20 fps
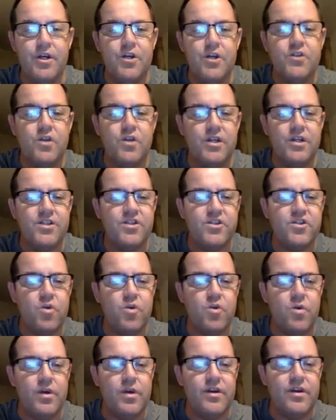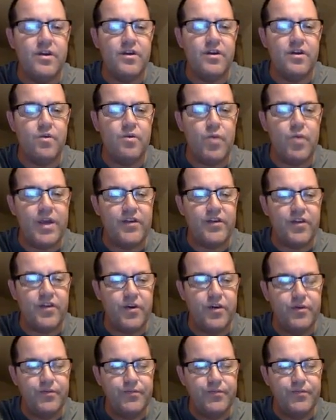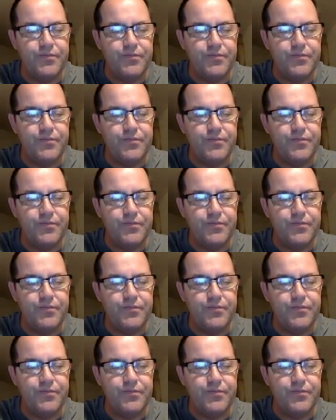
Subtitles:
So let's just go into week 2,